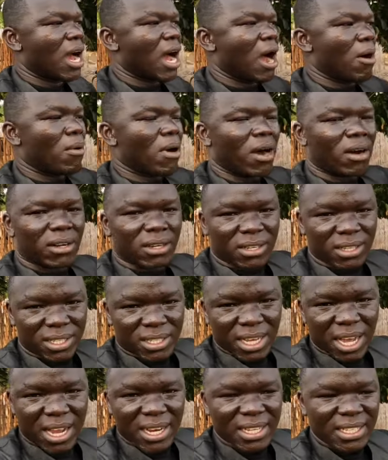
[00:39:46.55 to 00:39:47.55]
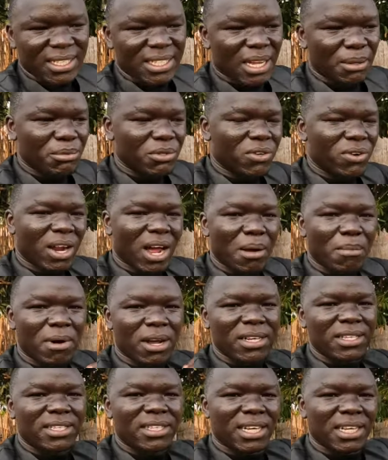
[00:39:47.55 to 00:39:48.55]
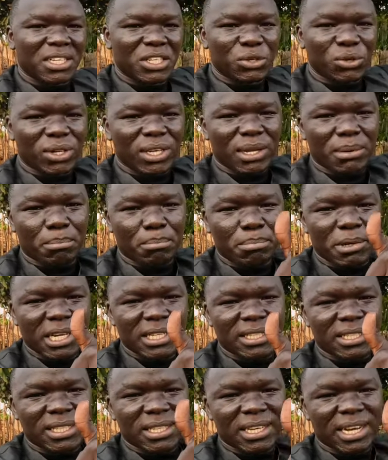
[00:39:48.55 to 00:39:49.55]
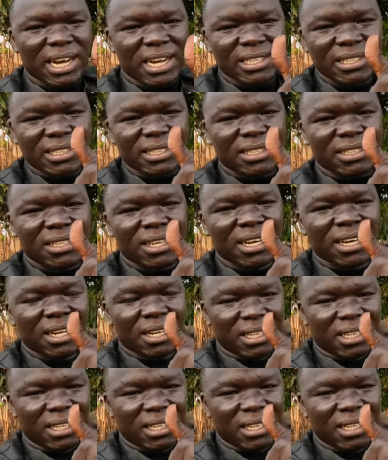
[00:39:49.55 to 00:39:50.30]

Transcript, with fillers: Our returning subscriber said you're the best, guys.